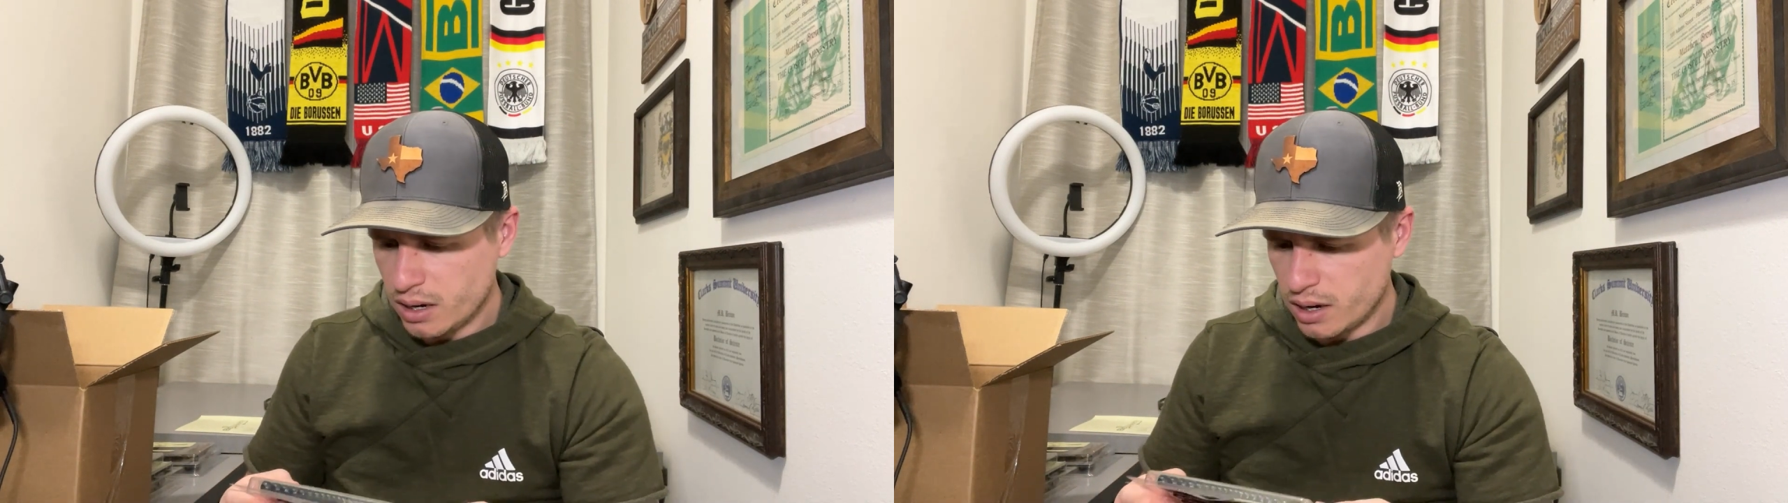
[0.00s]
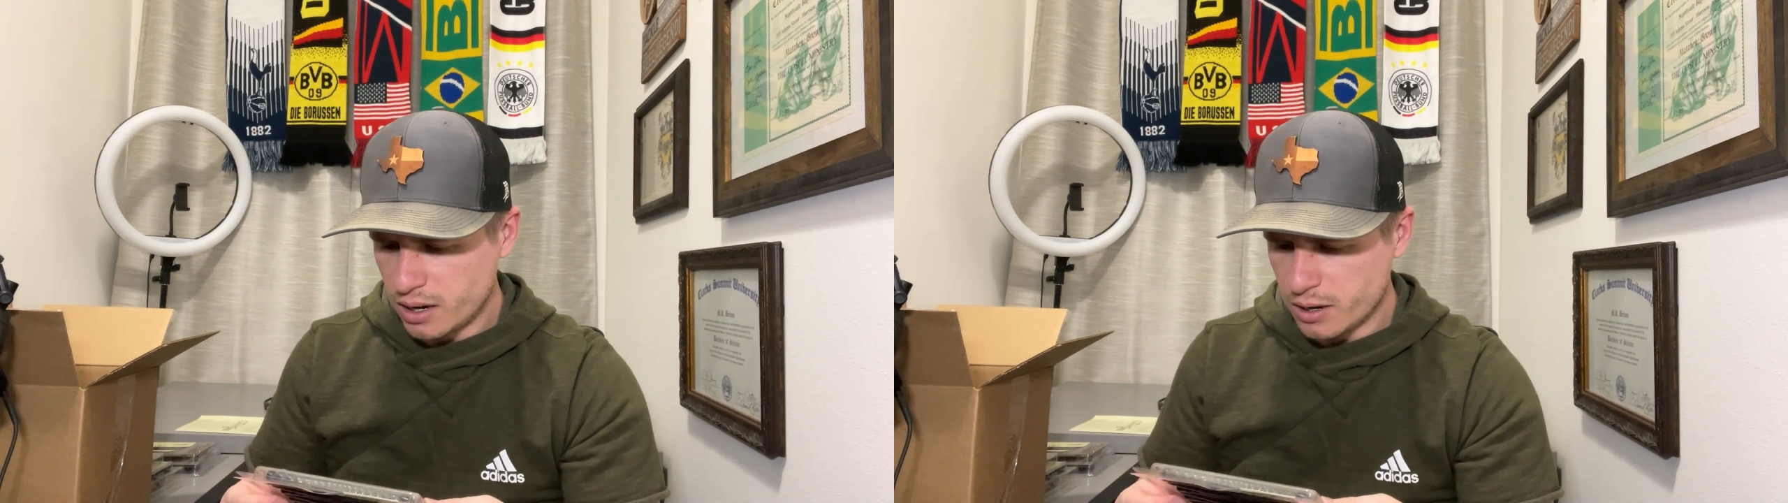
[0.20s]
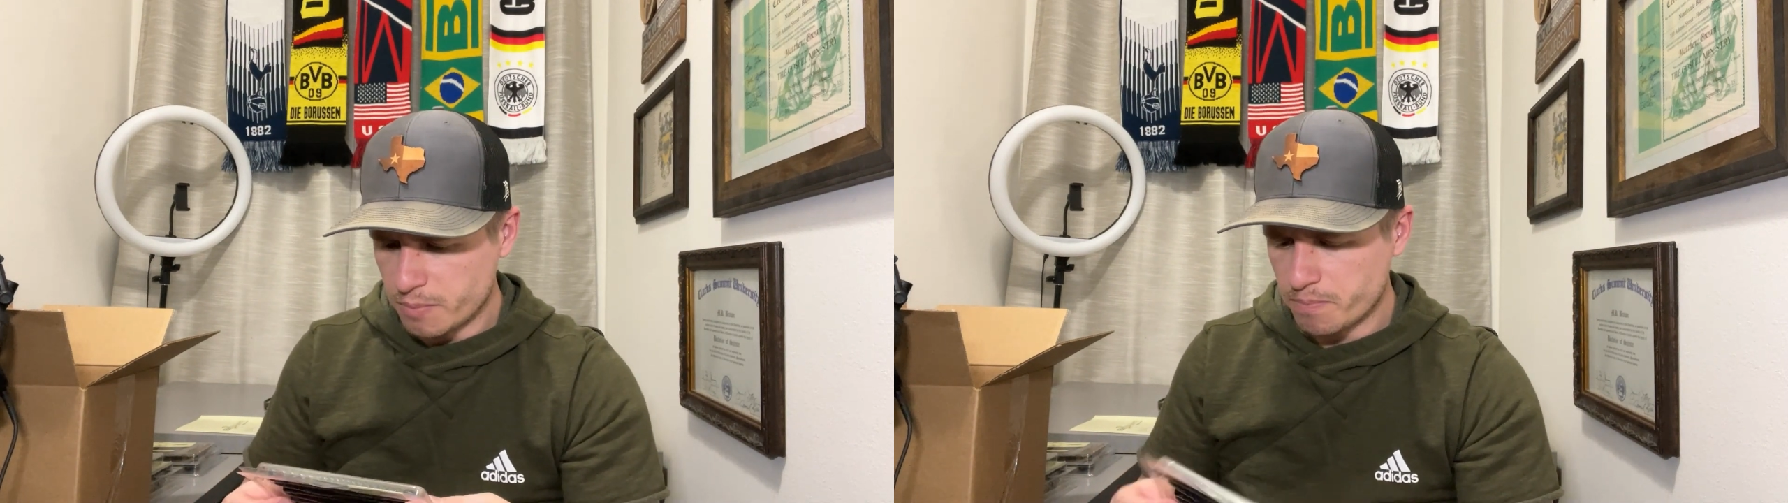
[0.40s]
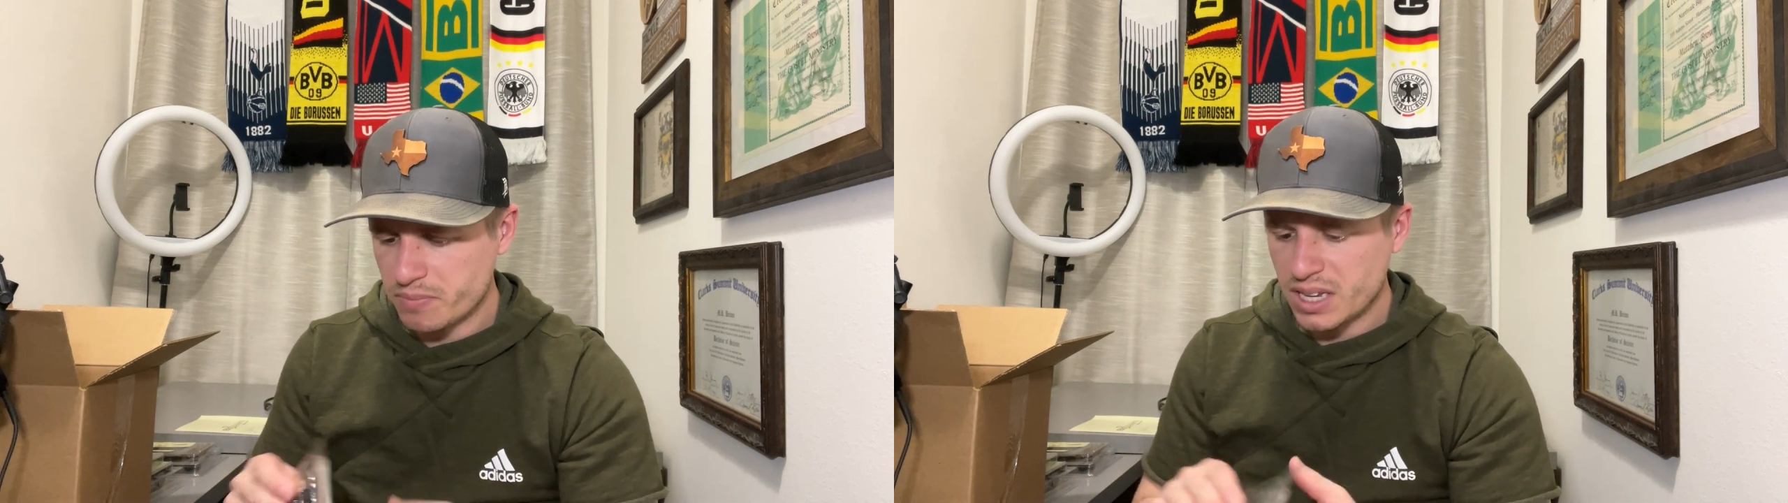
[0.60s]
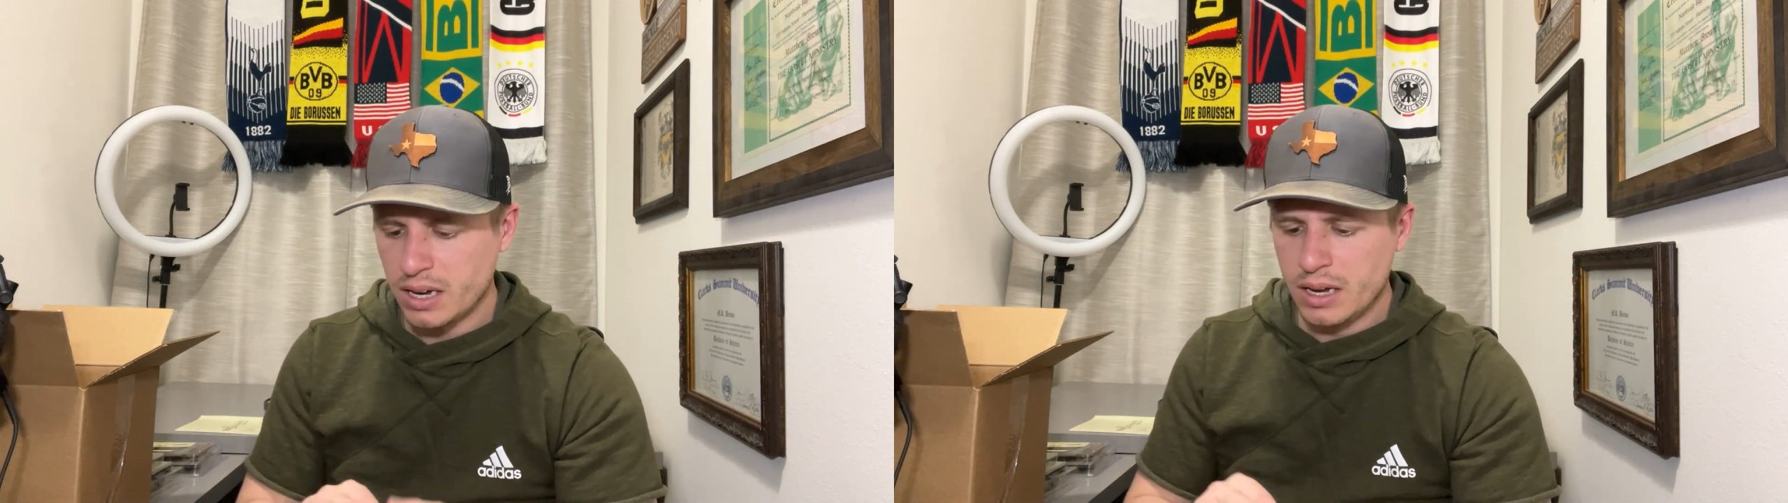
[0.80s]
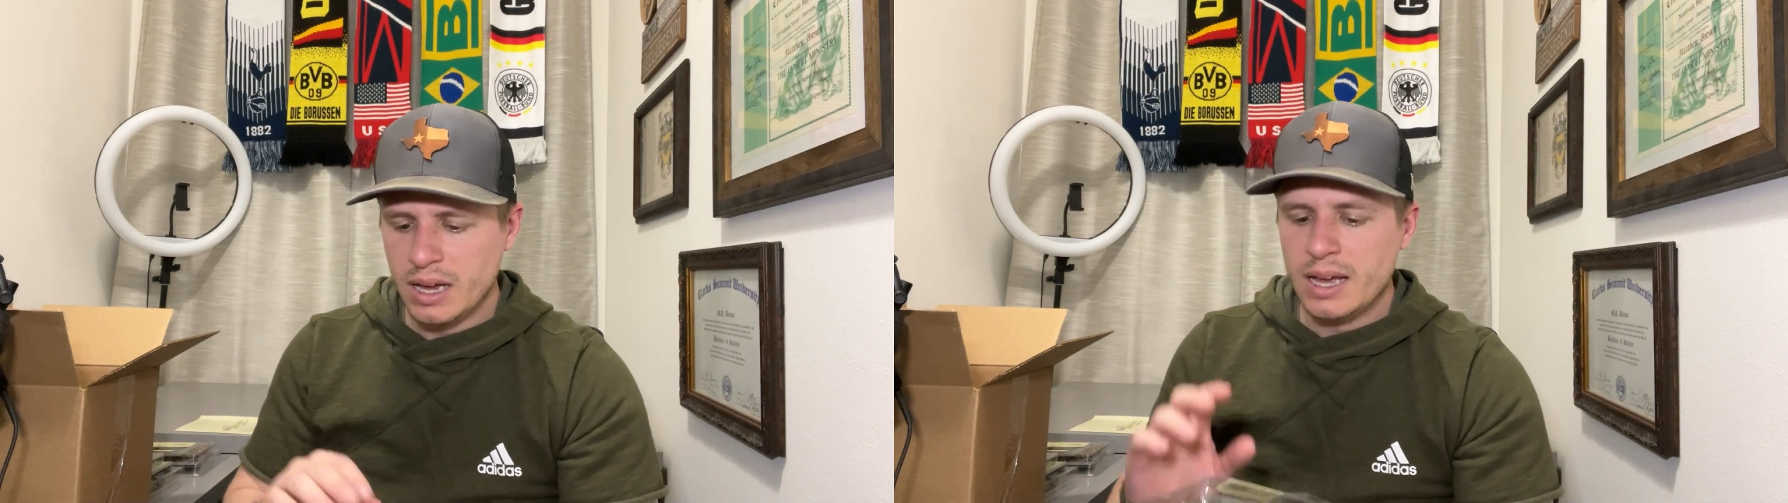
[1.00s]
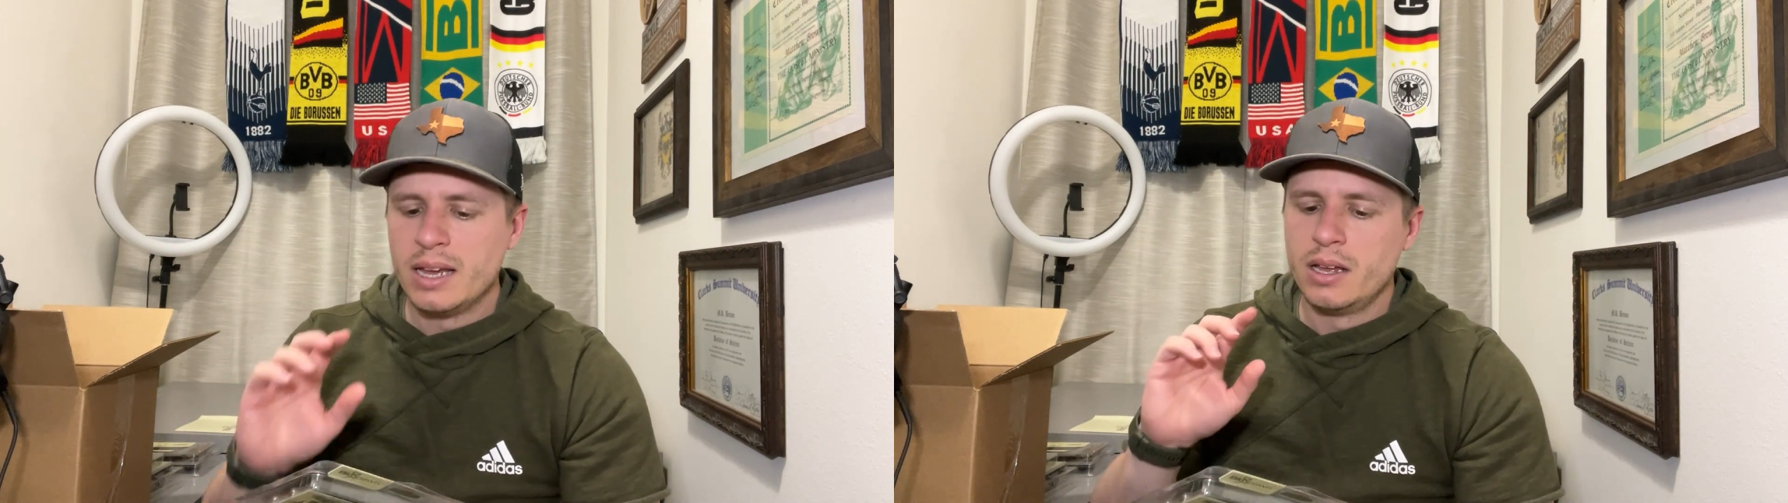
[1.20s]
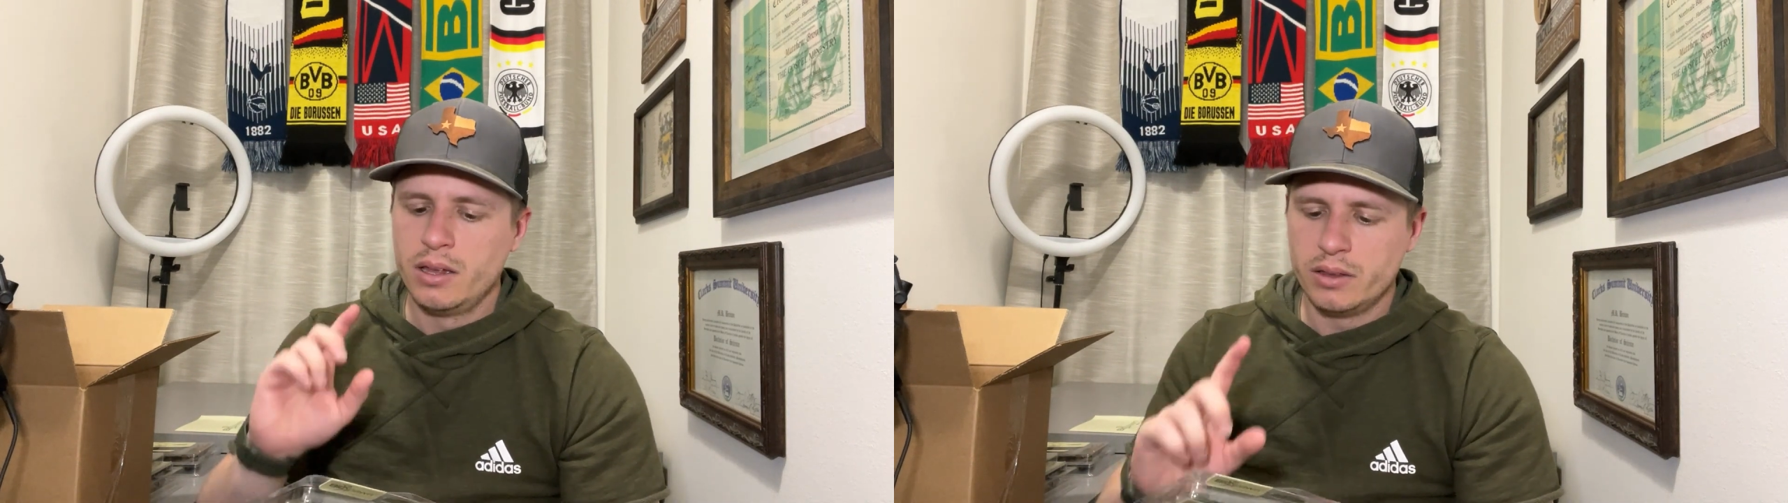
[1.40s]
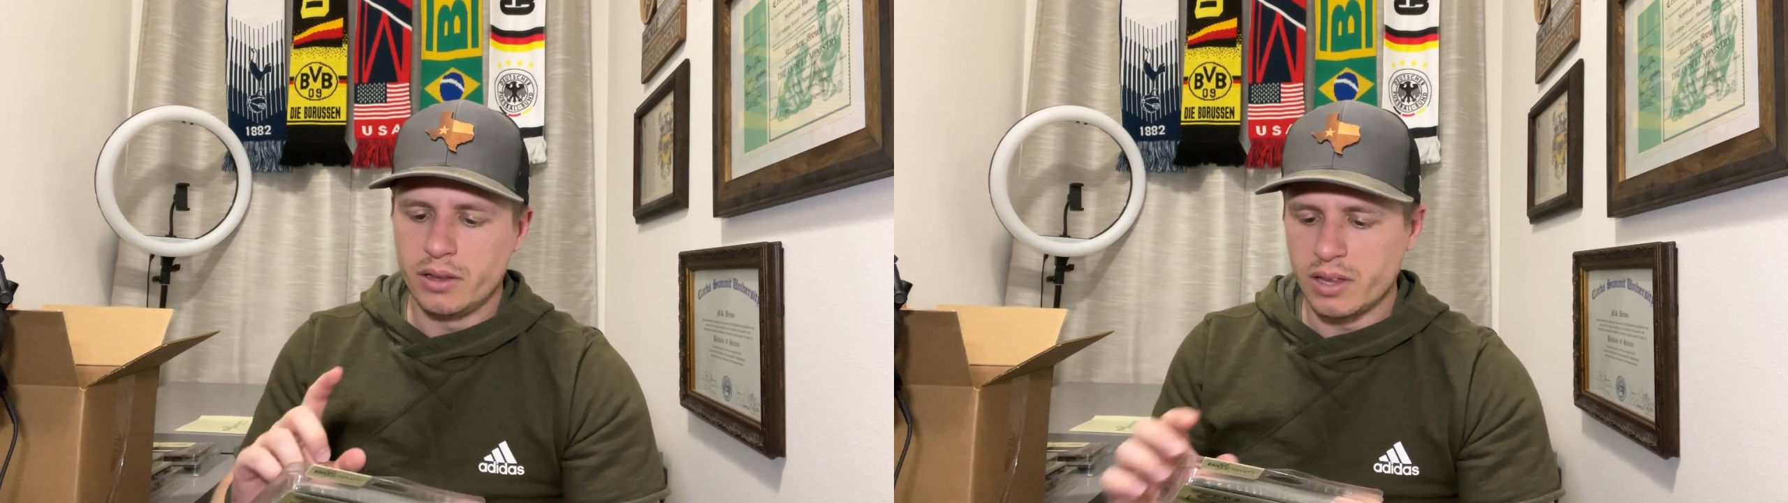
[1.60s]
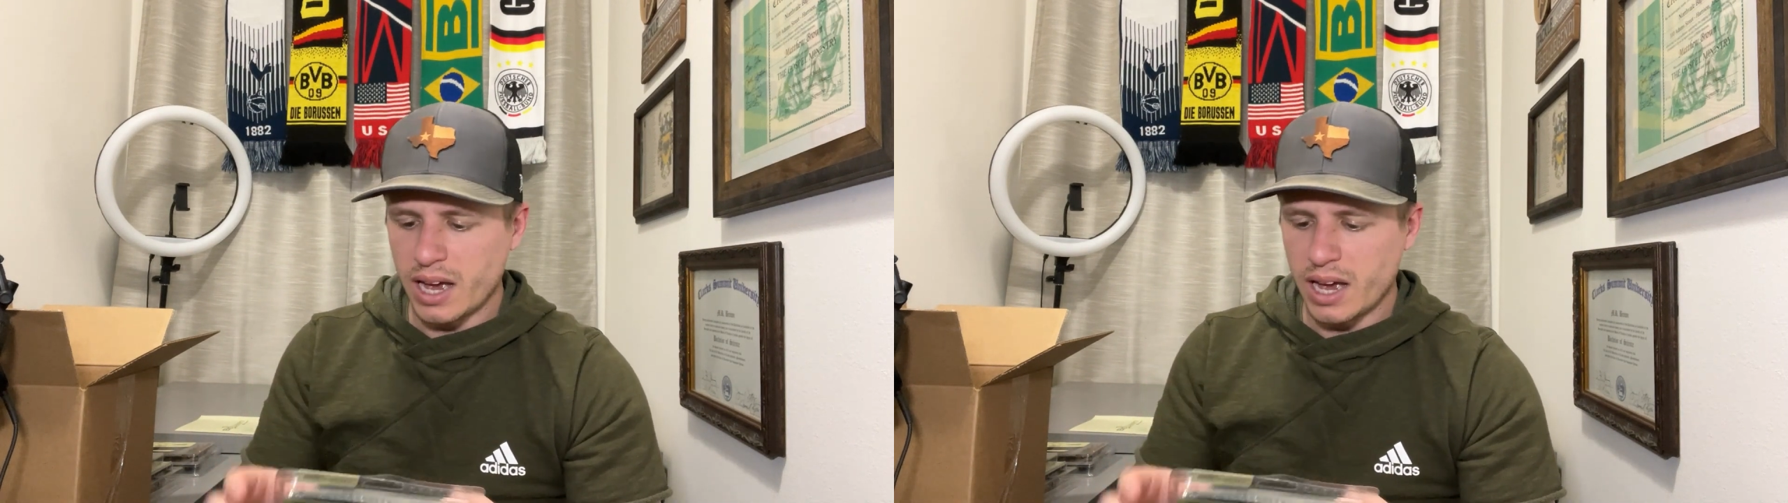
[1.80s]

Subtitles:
The